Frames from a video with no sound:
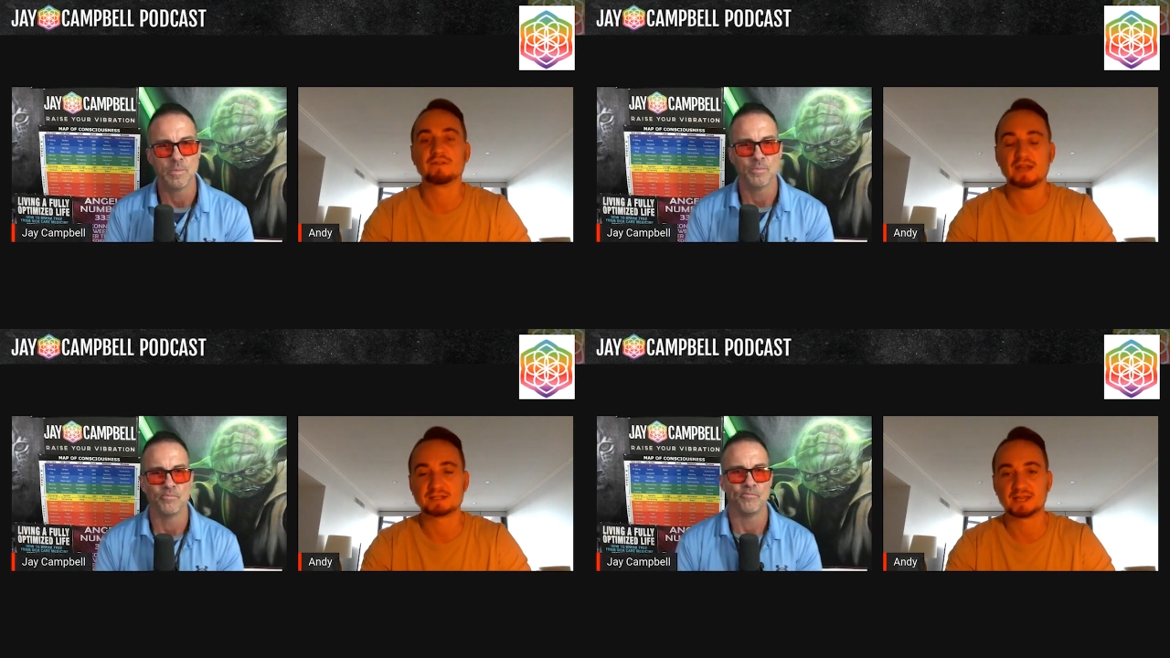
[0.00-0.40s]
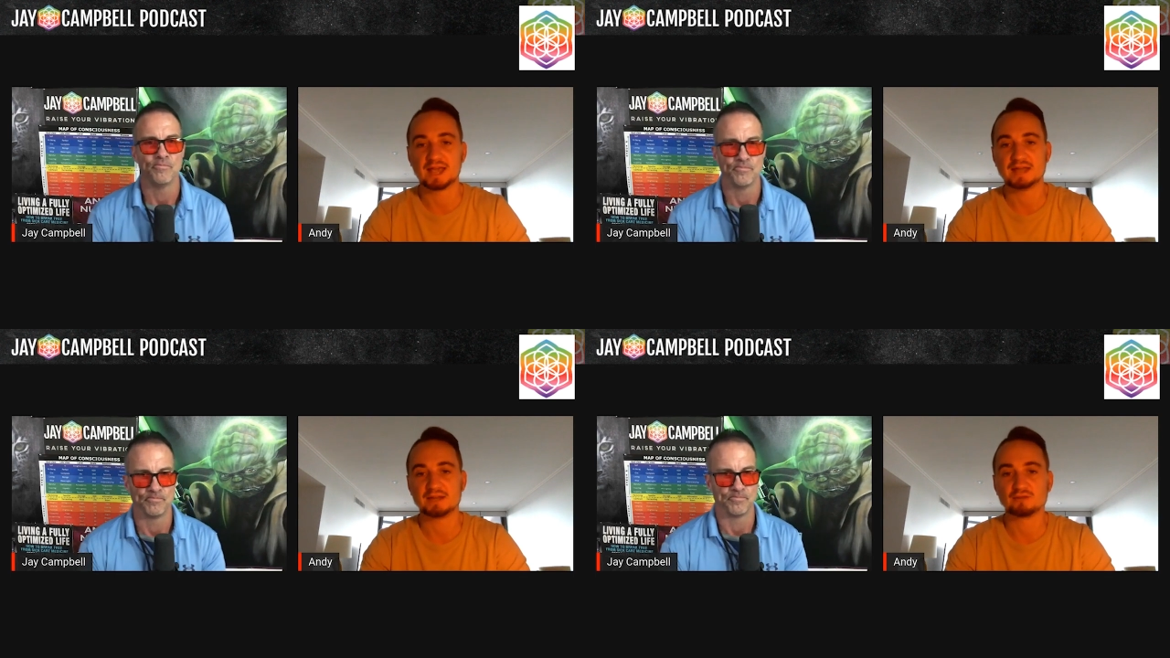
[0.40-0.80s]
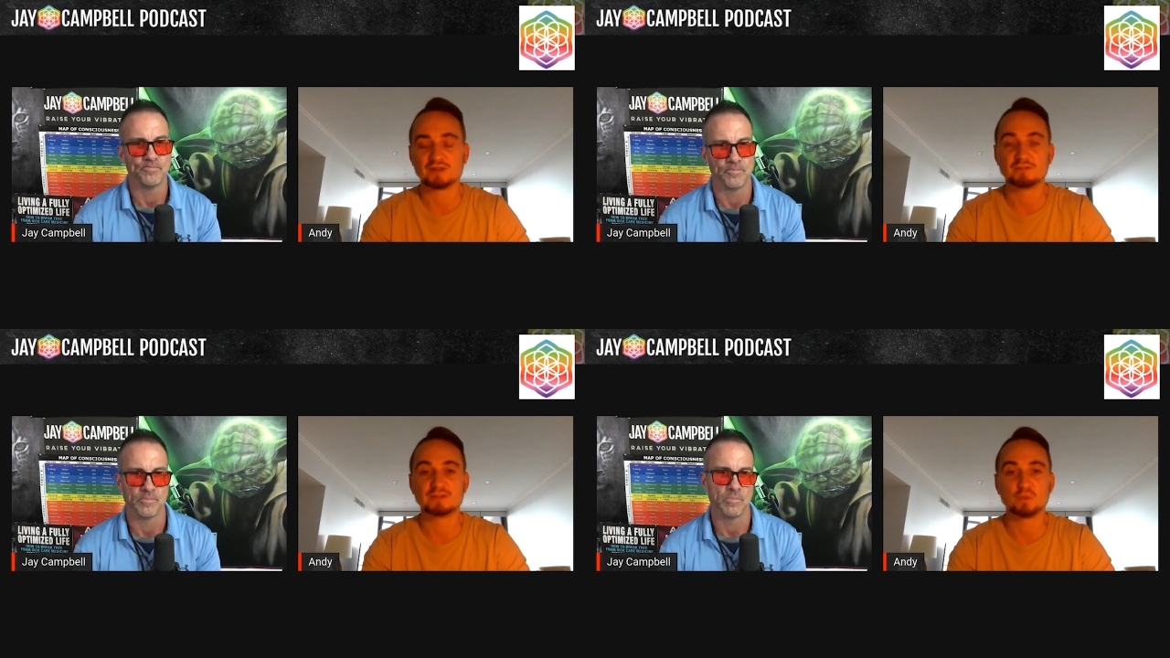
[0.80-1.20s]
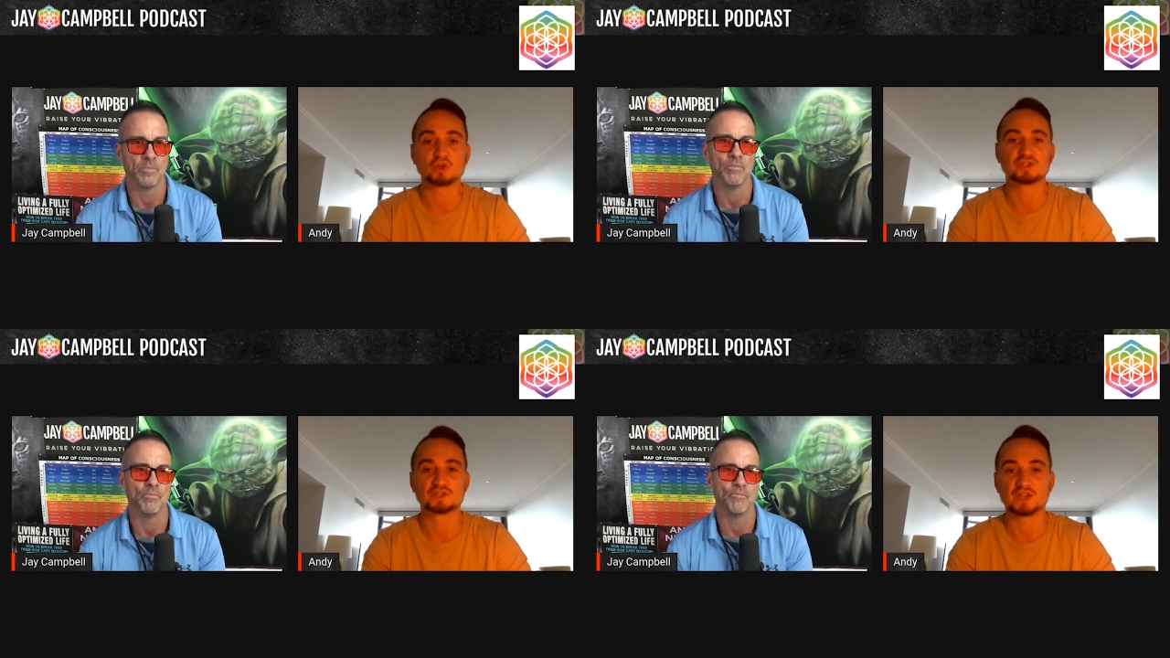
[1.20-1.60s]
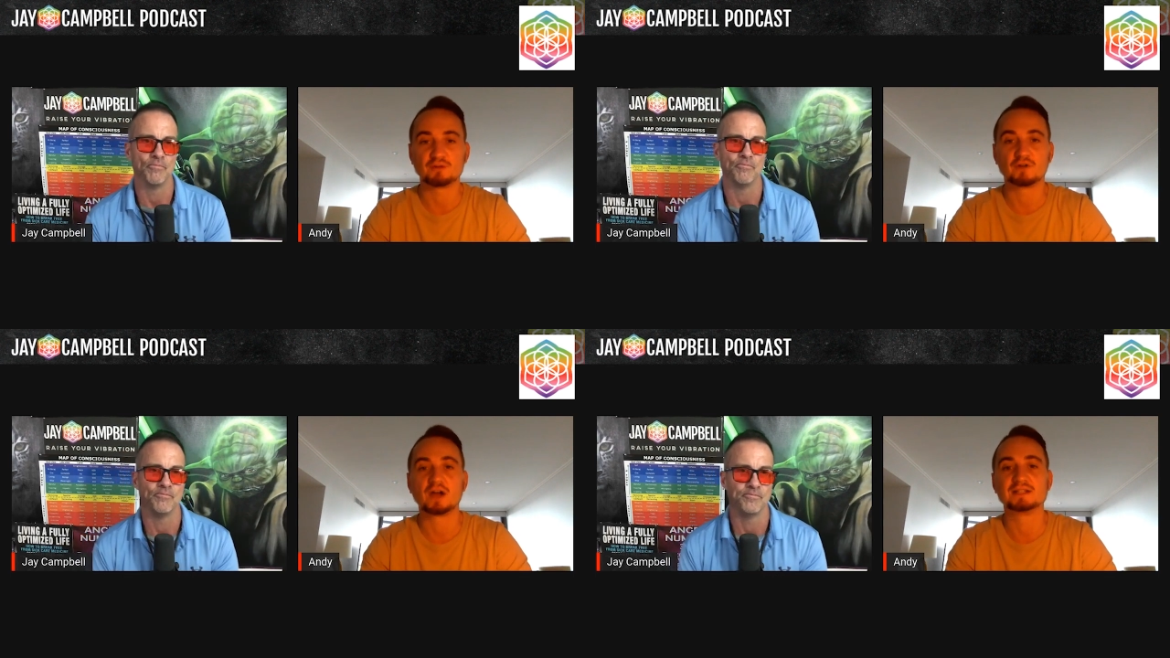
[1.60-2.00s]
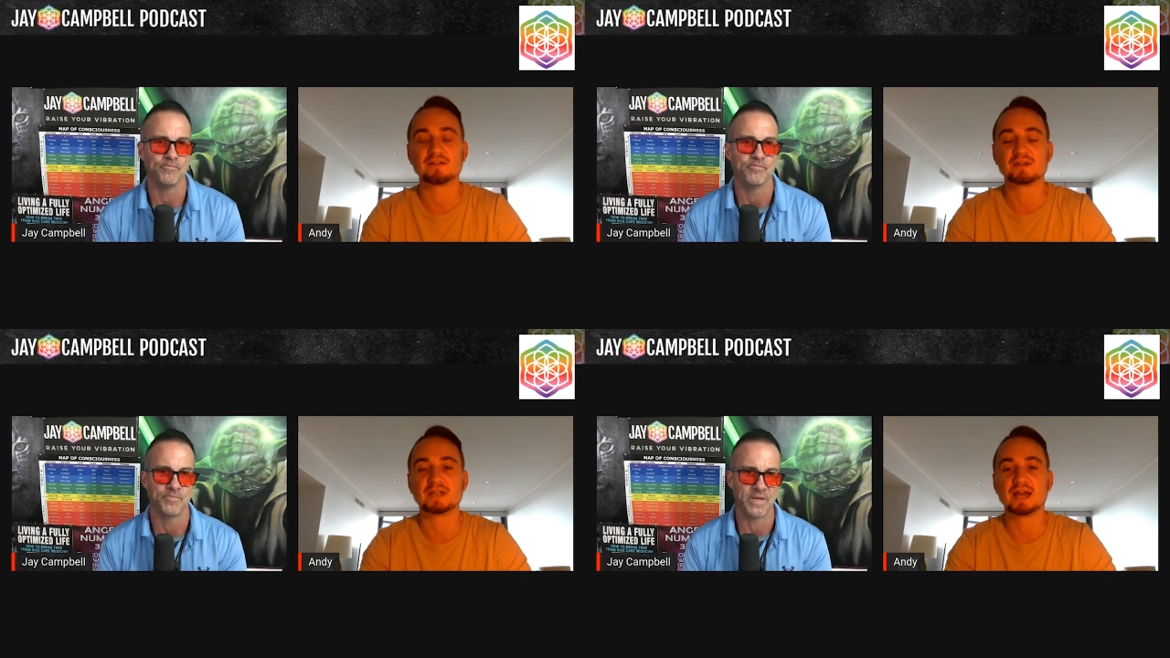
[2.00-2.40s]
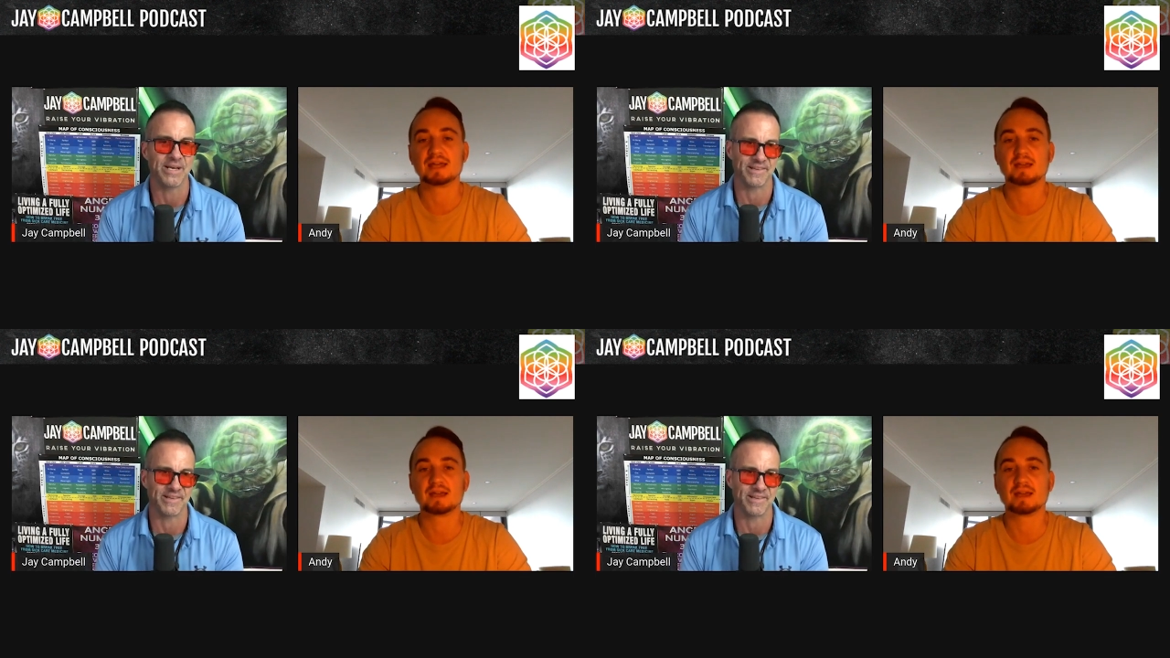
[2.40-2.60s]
Speaker 1: for their circadian rhythm is watch the sunrise every day.